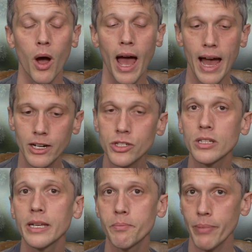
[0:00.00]

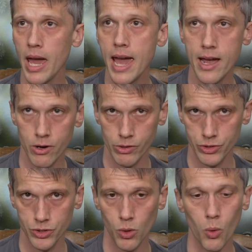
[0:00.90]
actually
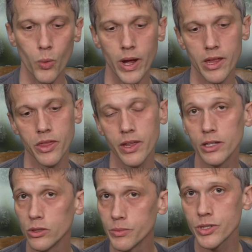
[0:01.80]
pairs with the
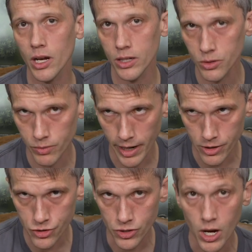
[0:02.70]
Gloomstalker
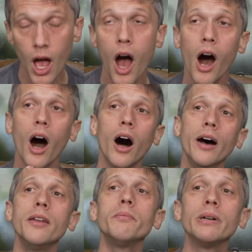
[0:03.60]
Ranger
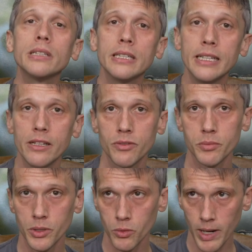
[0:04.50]

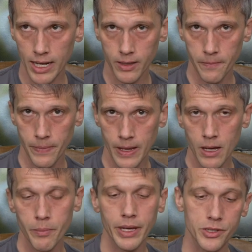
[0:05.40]
unbelievably well,
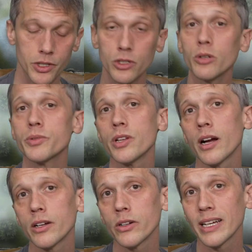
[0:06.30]
because the
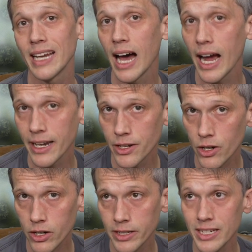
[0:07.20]
Gloomstalker can hide in
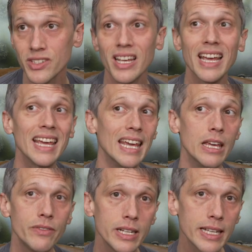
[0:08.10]
darkness
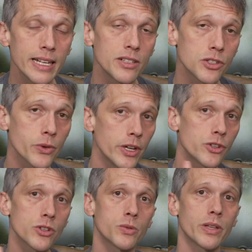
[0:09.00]
even against
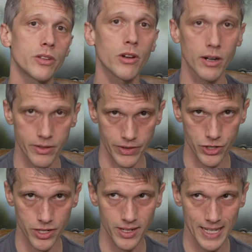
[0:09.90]
creatures with dark
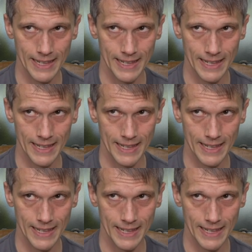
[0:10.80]
vision.